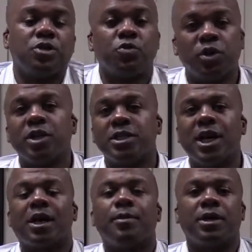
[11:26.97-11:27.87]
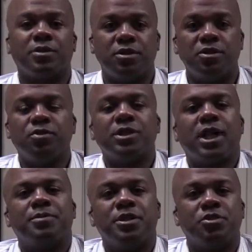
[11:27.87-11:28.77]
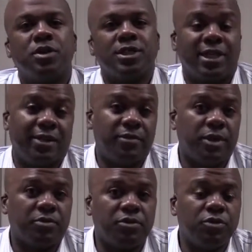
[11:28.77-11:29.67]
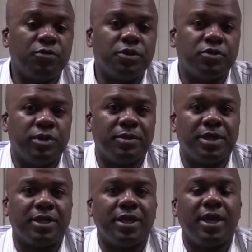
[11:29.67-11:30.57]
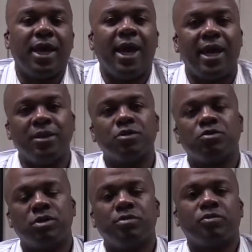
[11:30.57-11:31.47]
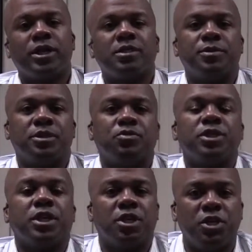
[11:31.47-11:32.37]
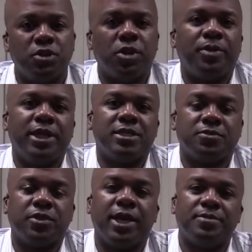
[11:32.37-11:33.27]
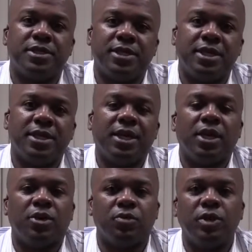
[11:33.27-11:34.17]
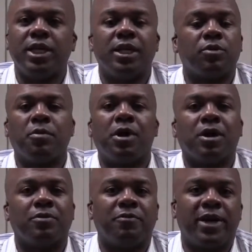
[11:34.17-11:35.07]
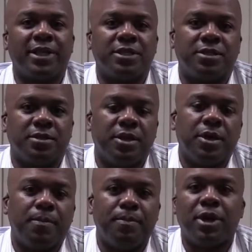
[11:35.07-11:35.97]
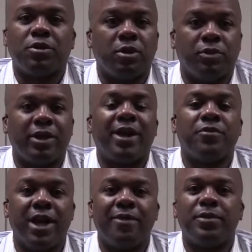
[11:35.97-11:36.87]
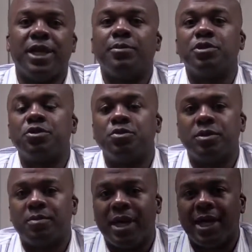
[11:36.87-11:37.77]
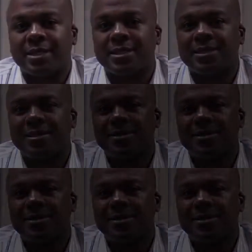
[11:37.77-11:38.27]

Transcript: So we're going to talk about the newest Hep C drugs that have been approved for treatment and those treatment regimens which can cure our patients for Hep C, really in a remarkable fashion, better than we ever have been able to in the past.